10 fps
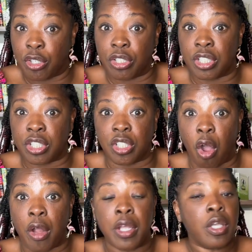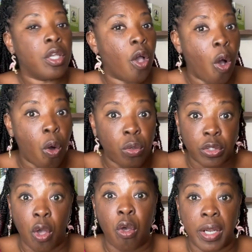you're to start,
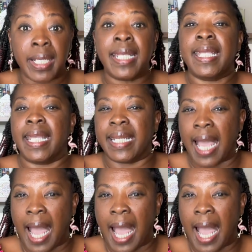hold on and